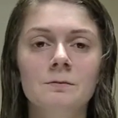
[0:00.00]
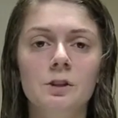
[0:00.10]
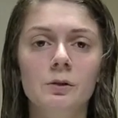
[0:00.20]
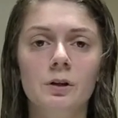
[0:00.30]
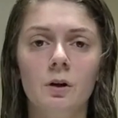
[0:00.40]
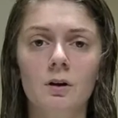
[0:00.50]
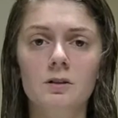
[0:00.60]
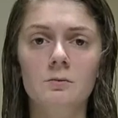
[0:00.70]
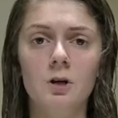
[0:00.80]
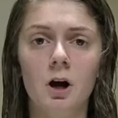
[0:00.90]
doing an
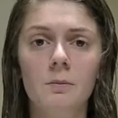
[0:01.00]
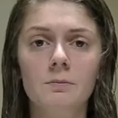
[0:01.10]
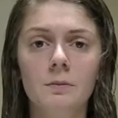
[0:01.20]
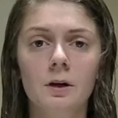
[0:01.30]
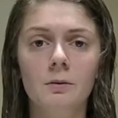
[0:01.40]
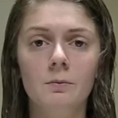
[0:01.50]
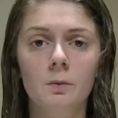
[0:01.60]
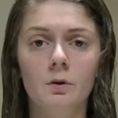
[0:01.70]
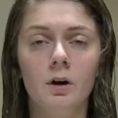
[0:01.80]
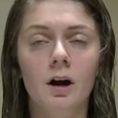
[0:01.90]
awesome job
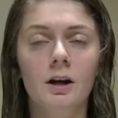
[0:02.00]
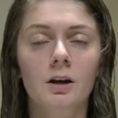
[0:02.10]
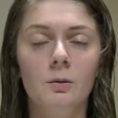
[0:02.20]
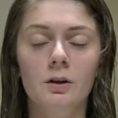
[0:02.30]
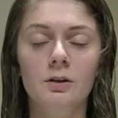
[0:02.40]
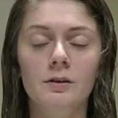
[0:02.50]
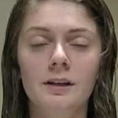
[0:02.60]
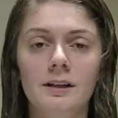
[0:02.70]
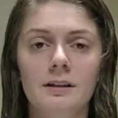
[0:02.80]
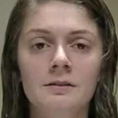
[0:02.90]
or not, whether you
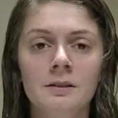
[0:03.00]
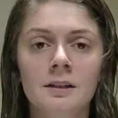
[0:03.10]
think that